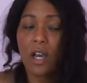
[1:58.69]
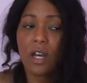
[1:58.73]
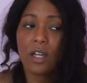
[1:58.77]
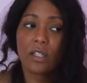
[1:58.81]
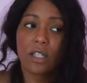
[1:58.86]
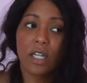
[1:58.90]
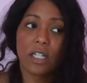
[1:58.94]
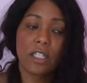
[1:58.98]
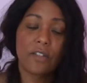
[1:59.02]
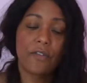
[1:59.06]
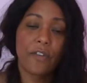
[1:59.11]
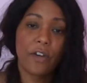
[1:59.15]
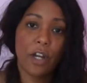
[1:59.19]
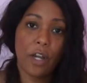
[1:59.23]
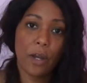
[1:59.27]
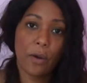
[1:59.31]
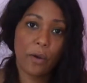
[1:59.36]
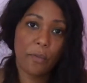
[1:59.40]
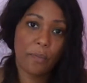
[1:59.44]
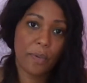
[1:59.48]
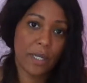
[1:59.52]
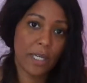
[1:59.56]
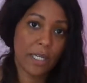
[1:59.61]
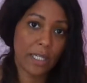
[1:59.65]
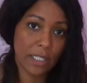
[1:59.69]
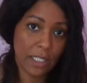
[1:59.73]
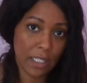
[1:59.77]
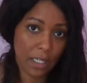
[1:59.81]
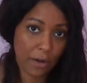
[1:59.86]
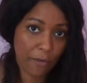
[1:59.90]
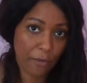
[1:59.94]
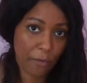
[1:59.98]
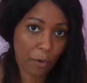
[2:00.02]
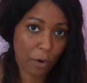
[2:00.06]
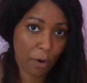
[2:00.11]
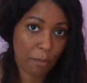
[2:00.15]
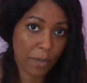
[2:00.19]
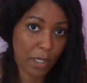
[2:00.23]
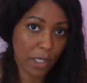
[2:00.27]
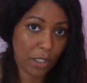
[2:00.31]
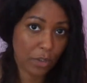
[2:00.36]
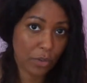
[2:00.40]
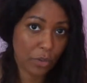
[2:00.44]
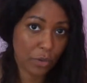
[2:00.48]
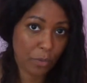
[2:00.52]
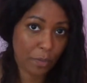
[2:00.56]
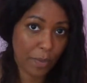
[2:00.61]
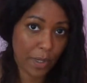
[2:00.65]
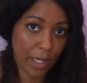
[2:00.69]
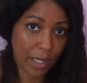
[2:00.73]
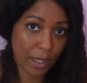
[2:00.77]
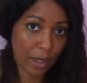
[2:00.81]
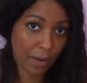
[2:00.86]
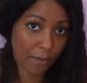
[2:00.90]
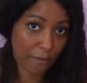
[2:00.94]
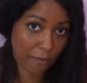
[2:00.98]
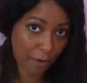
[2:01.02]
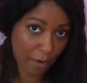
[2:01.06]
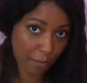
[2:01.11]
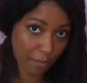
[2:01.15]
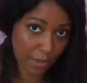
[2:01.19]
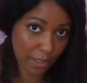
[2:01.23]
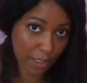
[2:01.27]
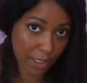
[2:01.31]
So I just figured it would be easier for me to pick it up from